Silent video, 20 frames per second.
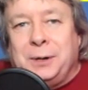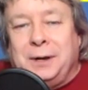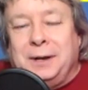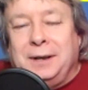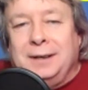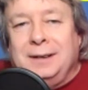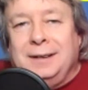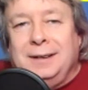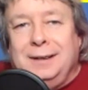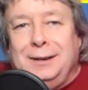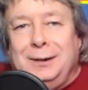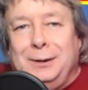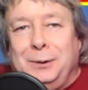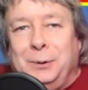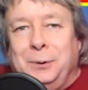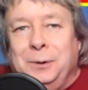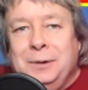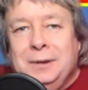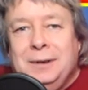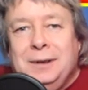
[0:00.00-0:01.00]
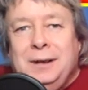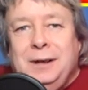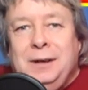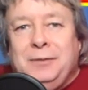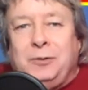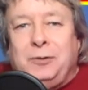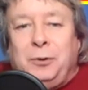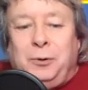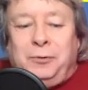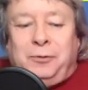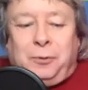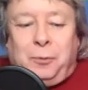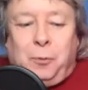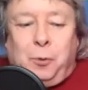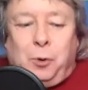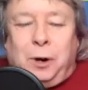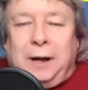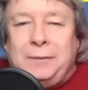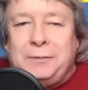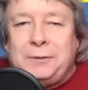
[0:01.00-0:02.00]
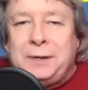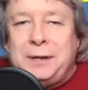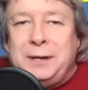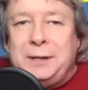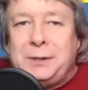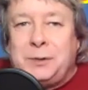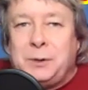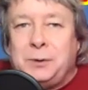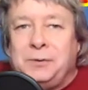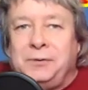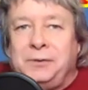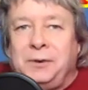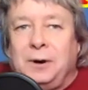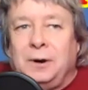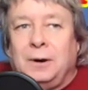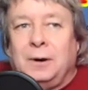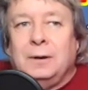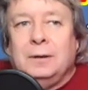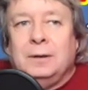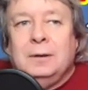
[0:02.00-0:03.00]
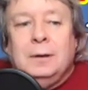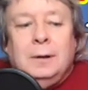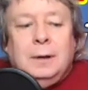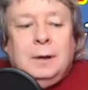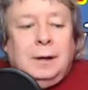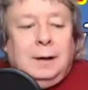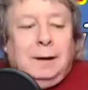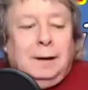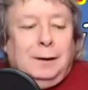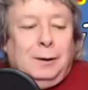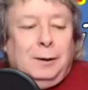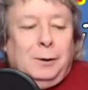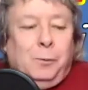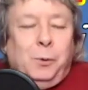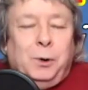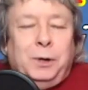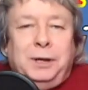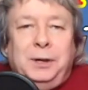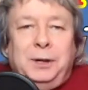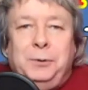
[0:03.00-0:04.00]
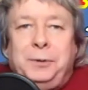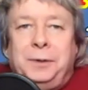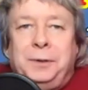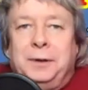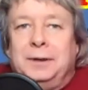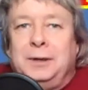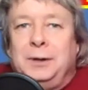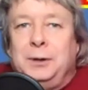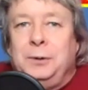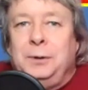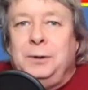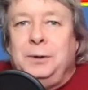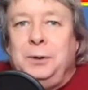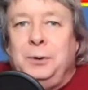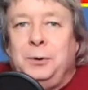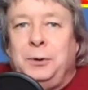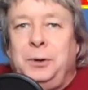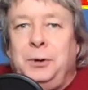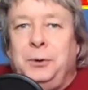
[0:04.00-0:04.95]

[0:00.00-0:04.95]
From what I've seen so far, what do you think? You